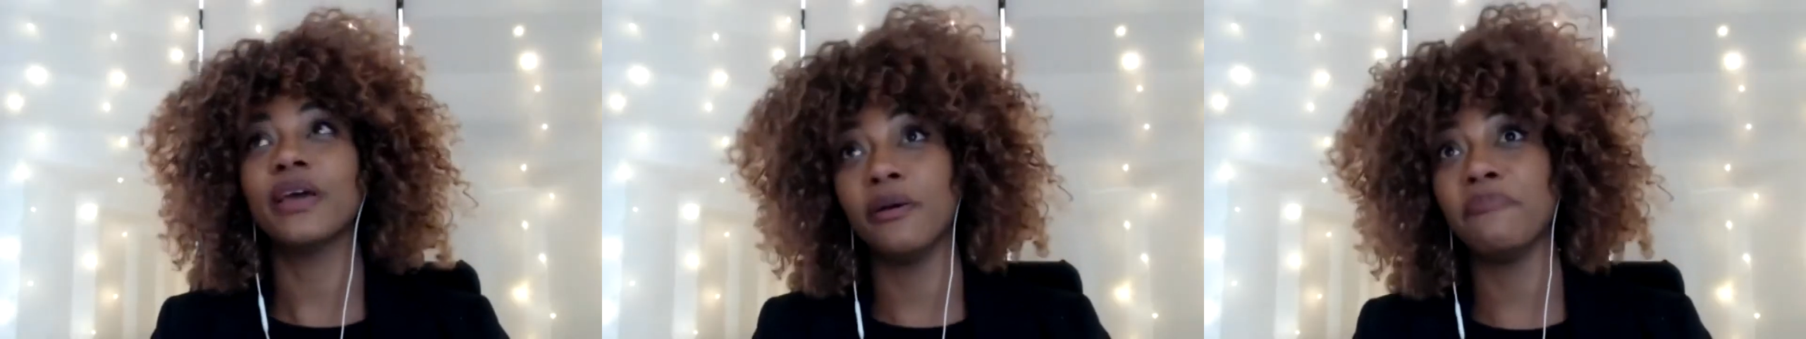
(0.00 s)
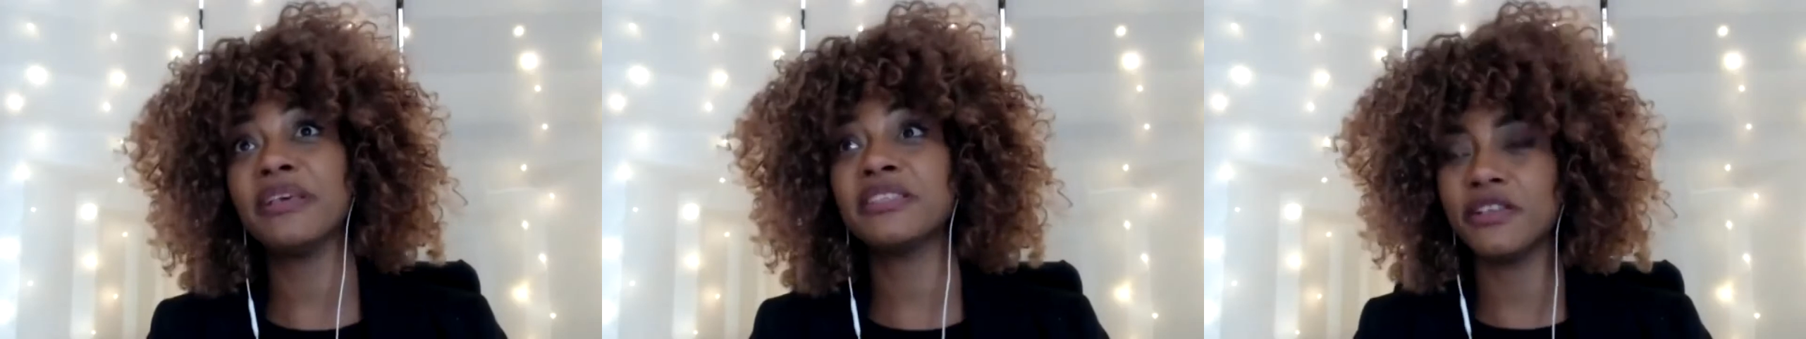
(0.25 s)

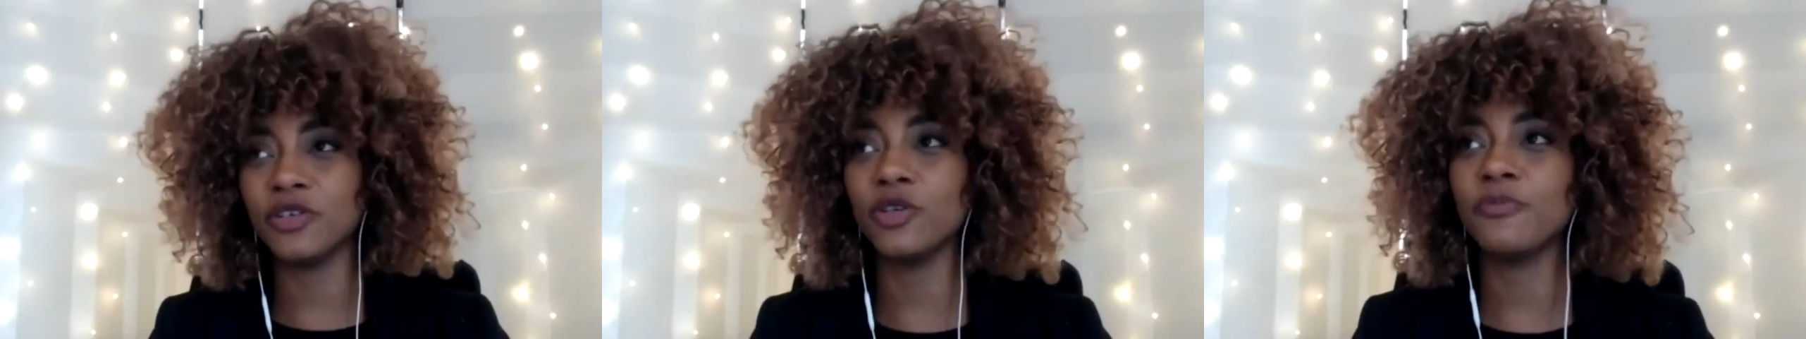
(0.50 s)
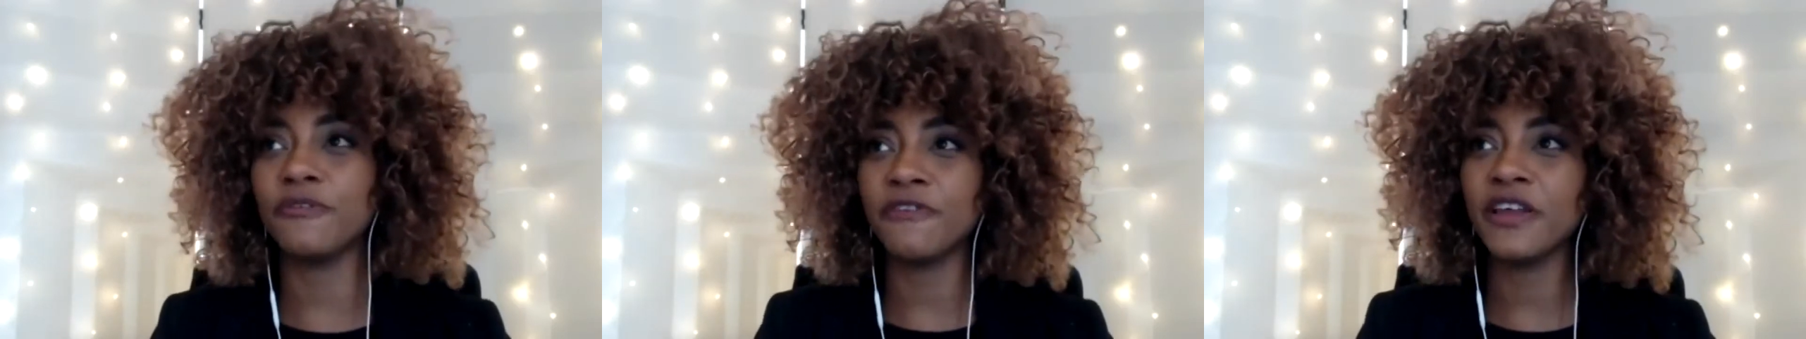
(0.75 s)
Business.
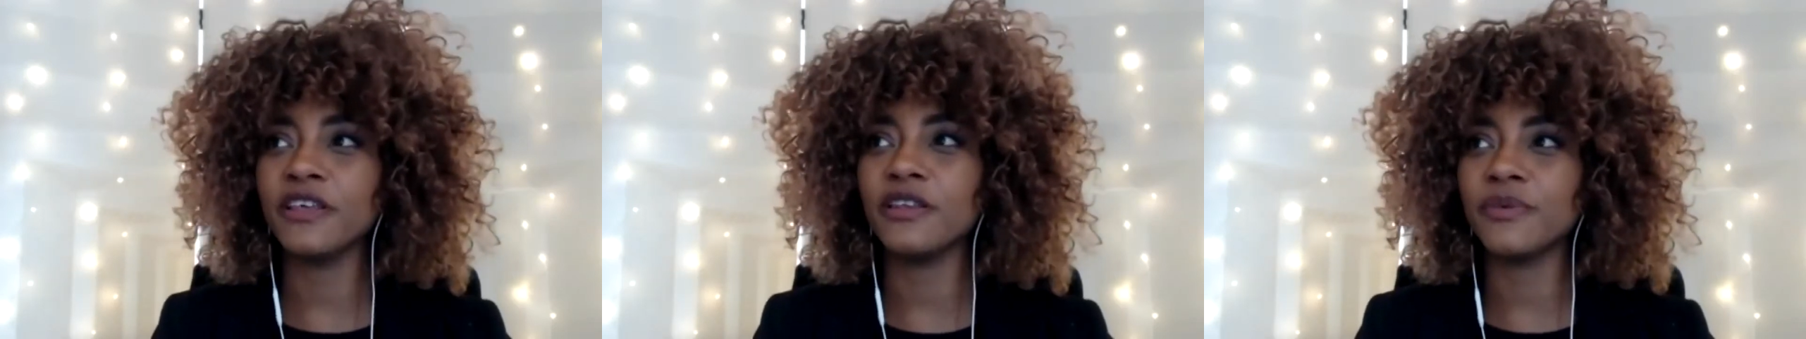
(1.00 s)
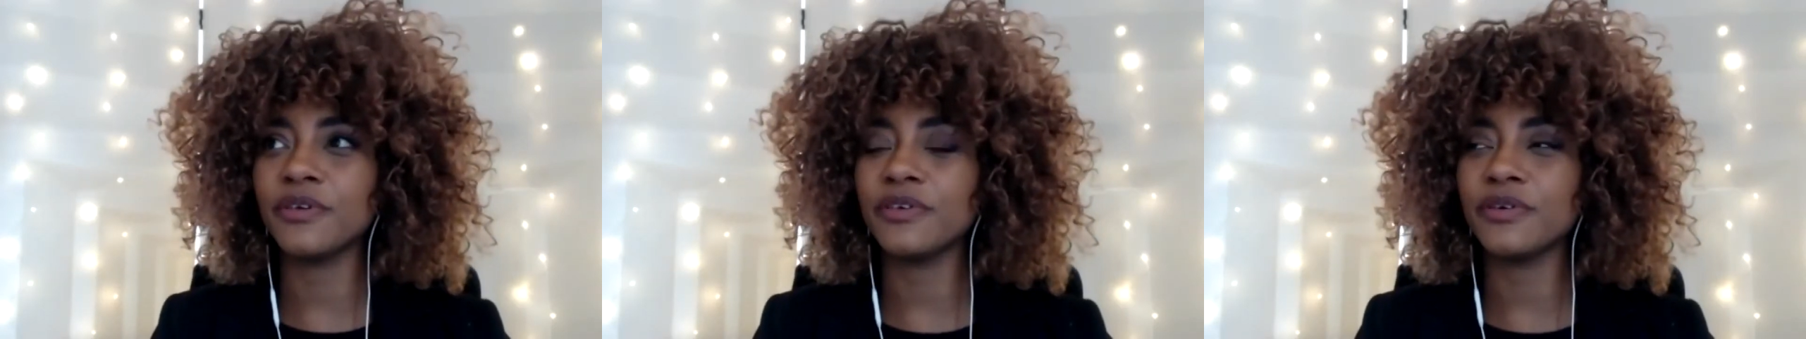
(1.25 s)
You'd be funny.
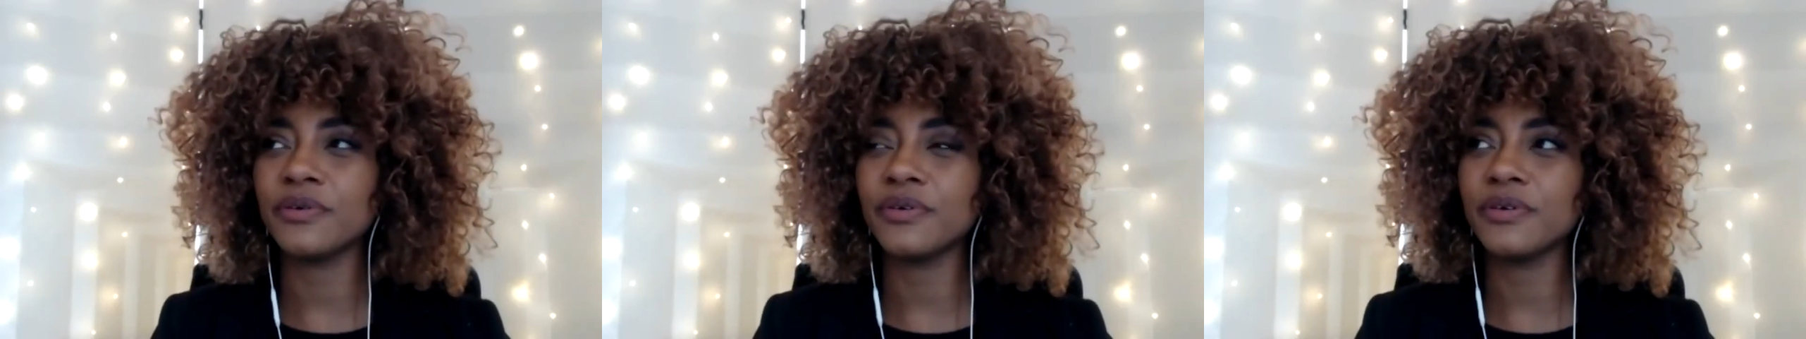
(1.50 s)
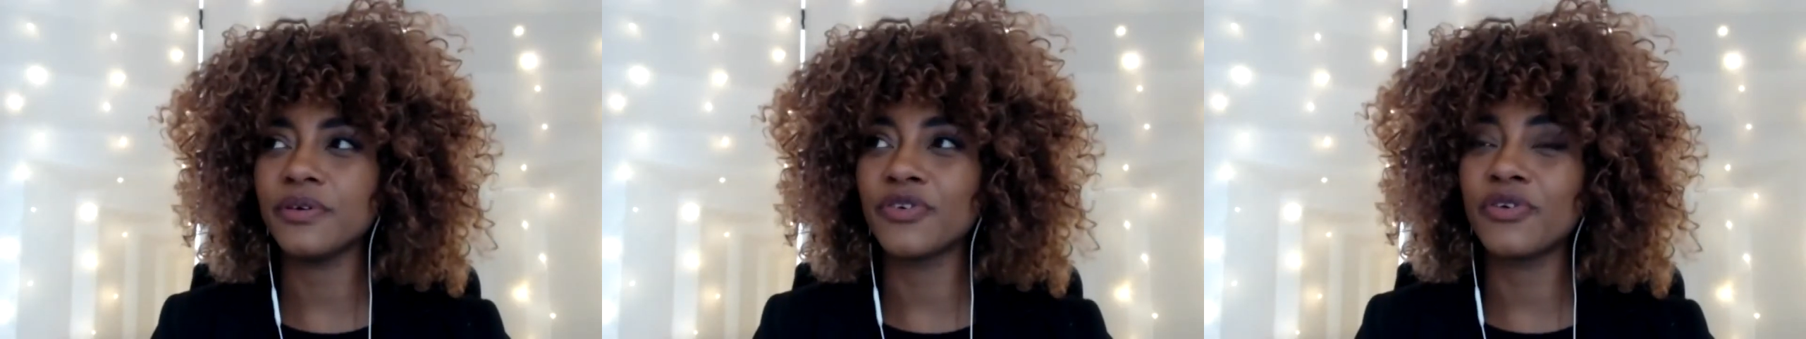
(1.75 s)
You